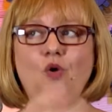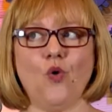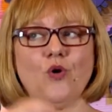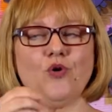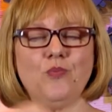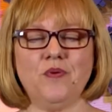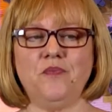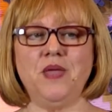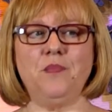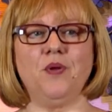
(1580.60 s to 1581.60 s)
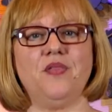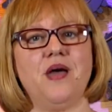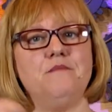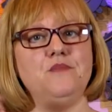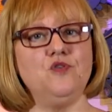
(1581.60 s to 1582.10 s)
group of people
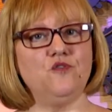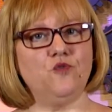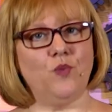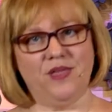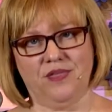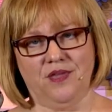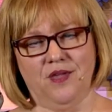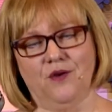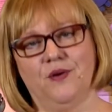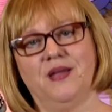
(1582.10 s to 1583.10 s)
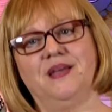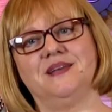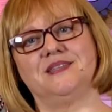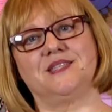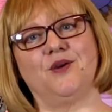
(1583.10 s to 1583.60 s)
that move with you.
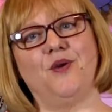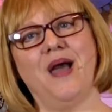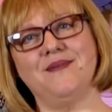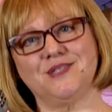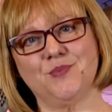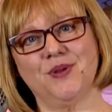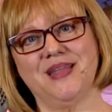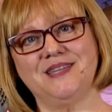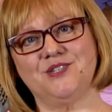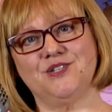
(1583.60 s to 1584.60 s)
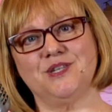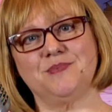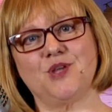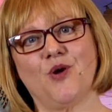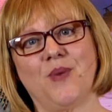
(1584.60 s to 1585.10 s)
So you have some
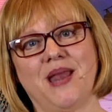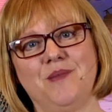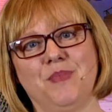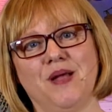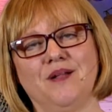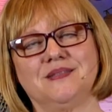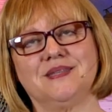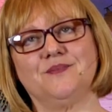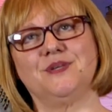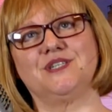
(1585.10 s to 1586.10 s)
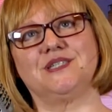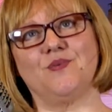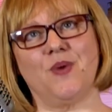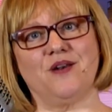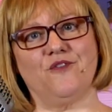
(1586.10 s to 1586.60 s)
relationships already built, which is a
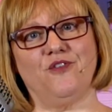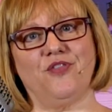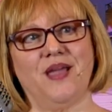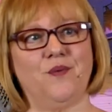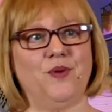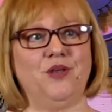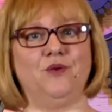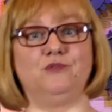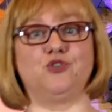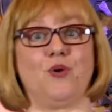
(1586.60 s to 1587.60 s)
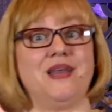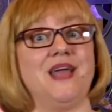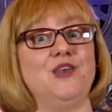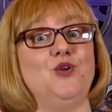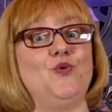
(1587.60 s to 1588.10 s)
wonderful thing when you join a
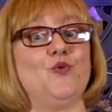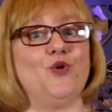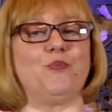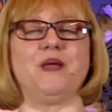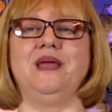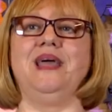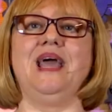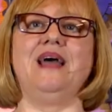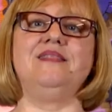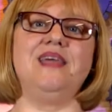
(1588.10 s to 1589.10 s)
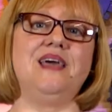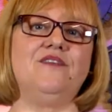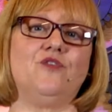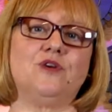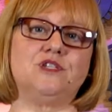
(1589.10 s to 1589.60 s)
new group. And then,
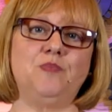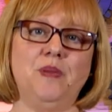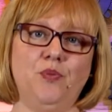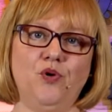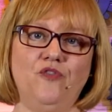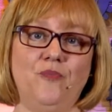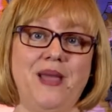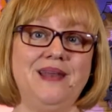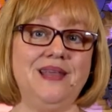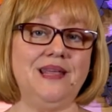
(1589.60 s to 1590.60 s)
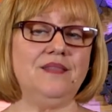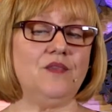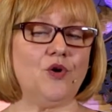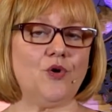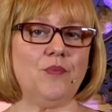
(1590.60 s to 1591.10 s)
of course, the people who've been in
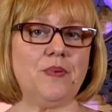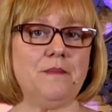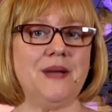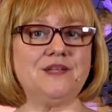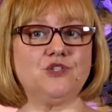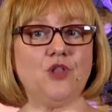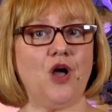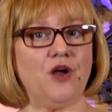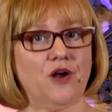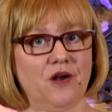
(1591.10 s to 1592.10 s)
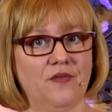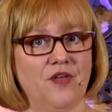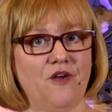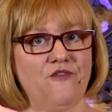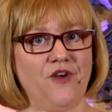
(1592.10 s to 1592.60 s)
the group much longer,
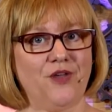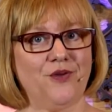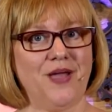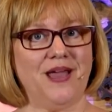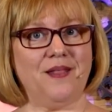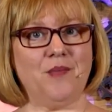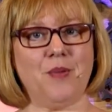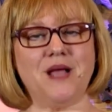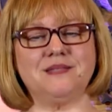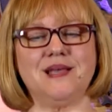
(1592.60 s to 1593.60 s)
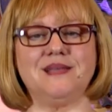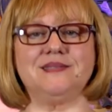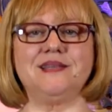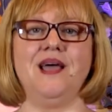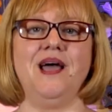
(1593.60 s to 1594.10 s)
they're farther ahead on the
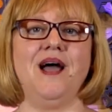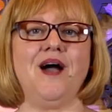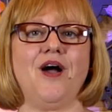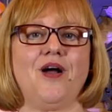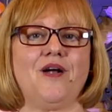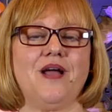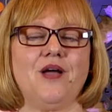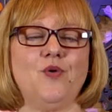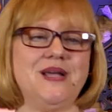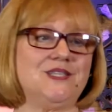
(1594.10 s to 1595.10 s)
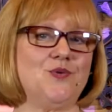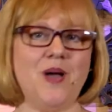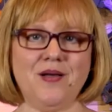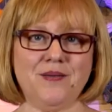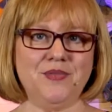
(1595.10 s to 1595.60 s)
process, are quick to
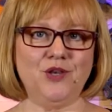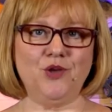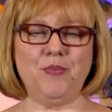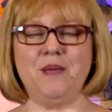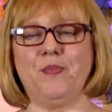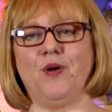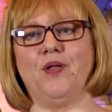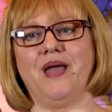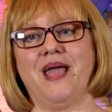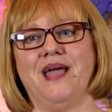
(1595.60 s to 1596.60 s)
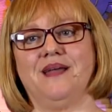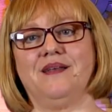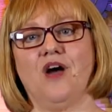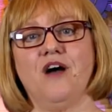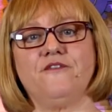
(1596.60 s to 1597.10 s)
welcome the new people
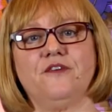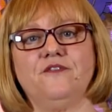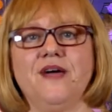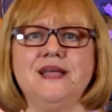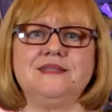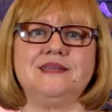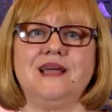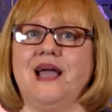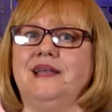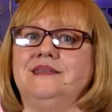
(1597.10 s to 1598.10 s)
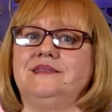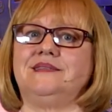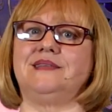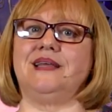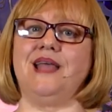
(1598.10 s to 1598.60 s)
and offer advice and
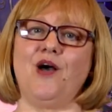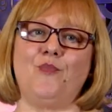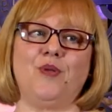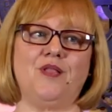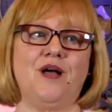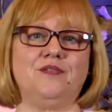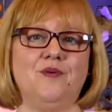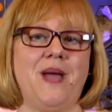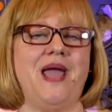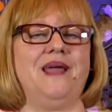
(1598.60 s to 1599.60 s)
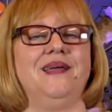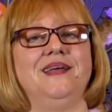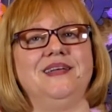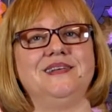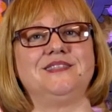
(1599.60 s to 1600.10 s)
guidance and help along the way.
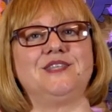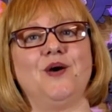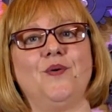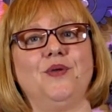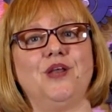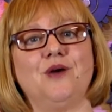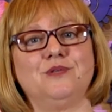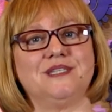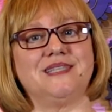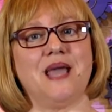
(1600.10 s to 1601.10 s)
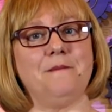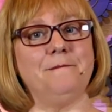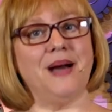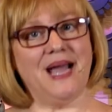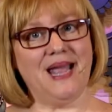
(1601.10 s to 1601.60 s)
So you don't just get
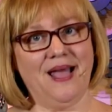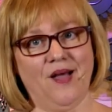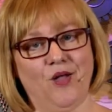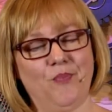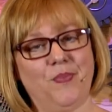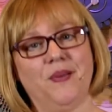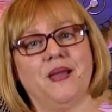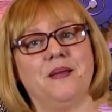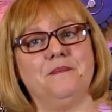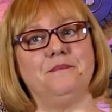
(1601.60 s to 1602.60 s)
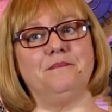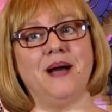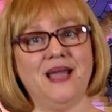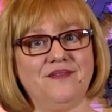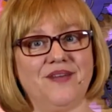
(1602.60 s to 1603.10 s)
my help and
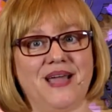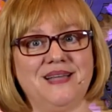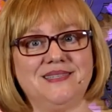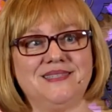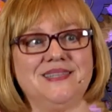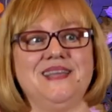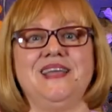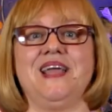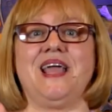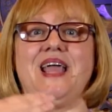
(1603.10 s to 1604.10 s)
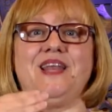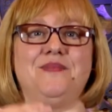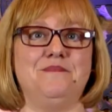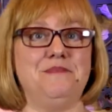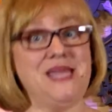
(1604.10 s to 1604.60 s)
my advice
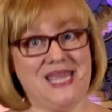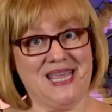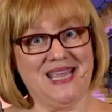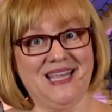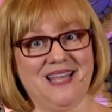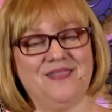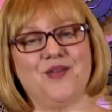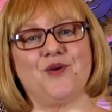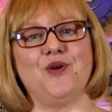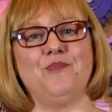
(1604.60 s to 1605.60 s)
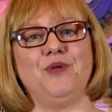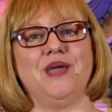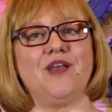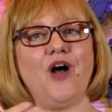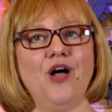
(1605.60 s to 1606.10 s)
in me in the group, you
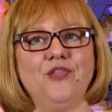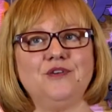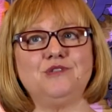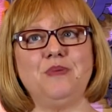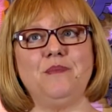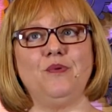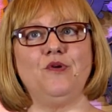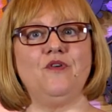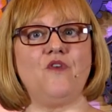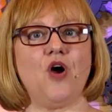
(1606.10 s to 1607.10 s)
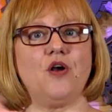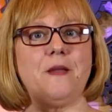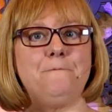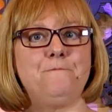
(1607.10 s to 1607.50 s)
get all those people who've already